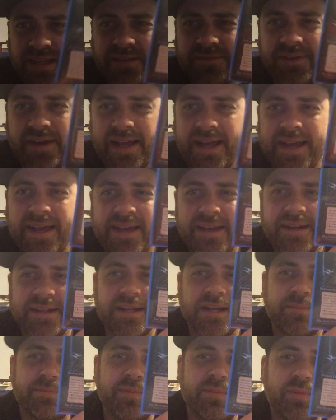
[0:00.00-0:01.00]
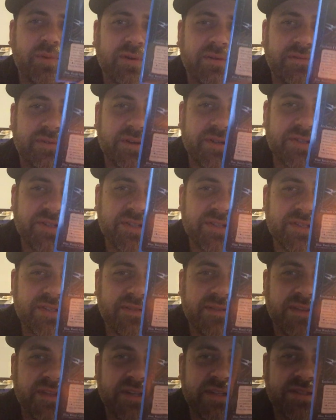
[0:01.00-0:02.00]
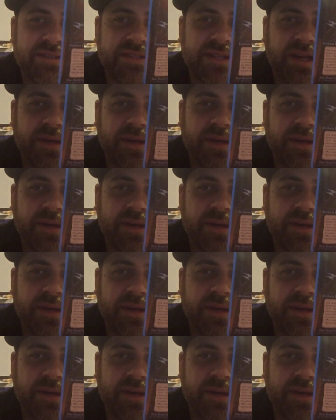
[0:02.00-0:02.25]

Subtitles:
If I had a couple more versions of this,